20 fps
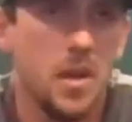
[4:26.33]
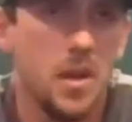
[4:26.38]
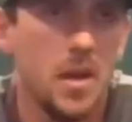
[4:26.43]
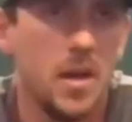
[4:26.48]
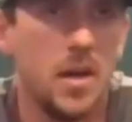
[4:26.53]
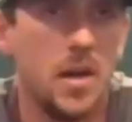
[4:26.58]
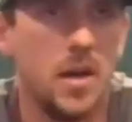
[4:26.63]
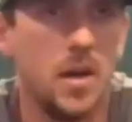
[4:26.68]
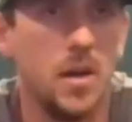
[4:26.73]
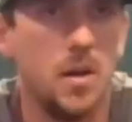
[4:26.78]

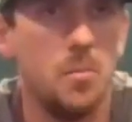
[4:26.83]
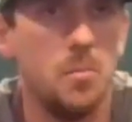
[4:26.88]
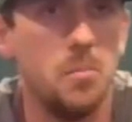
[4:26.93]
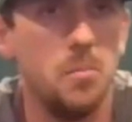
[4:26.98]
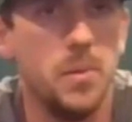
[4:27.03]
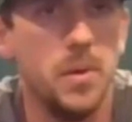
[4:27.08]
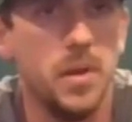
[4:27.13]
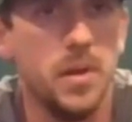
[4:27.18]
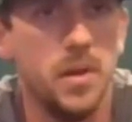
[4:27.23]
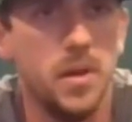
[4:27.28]

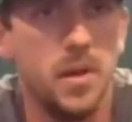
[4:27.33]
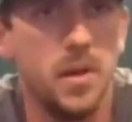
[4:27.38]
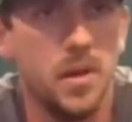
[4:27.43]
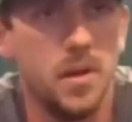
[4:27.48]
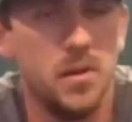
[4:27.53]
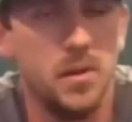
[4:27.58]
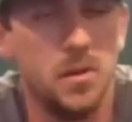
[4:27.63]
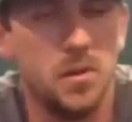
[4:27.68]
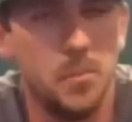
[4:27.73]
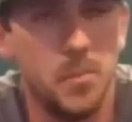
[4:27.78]
um, been
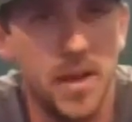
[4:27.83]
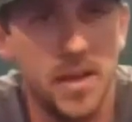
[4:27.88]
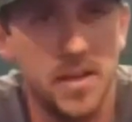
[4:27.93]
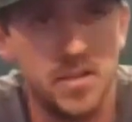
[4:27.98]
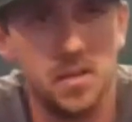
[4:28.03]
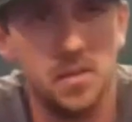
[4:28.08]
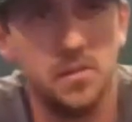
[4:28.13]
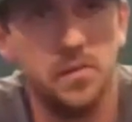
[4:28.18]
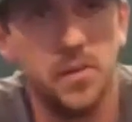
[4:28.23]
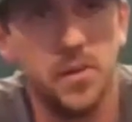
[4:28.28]
uh, you know
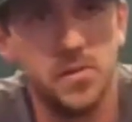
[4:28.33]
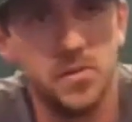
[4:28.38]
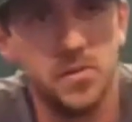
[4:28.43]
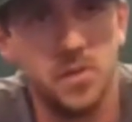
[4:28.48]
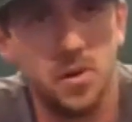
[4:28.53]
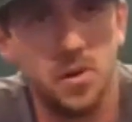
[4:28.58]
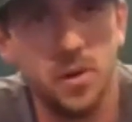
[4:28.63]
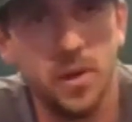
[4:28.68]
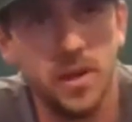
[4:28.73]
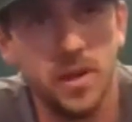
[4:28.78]
passing the funds
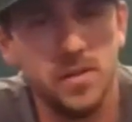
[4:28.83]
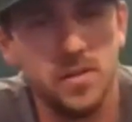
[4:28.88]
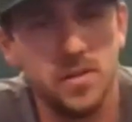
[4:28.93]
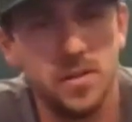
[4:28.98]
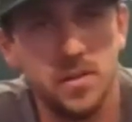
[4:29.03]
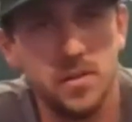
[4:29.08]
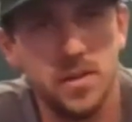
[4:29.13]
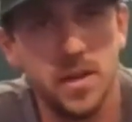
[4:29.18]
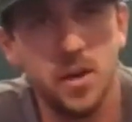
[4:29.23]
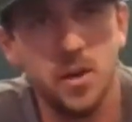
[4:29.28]
our way
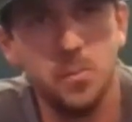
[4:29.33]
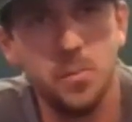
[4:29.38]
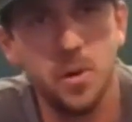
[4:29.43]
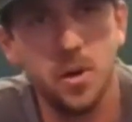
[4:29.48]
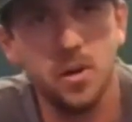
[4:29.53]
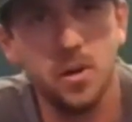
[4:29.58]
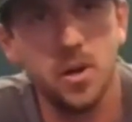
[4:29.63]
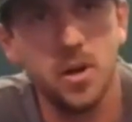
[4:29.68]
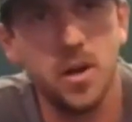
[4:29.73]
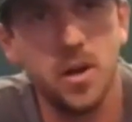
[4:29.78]
to, to help
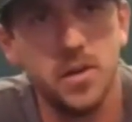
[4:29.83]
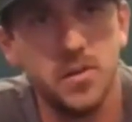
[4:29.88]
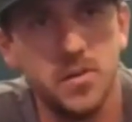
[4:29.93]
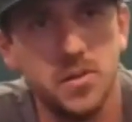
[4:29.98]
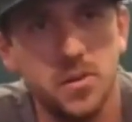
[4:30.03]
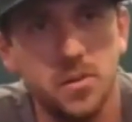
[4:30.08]
our cause.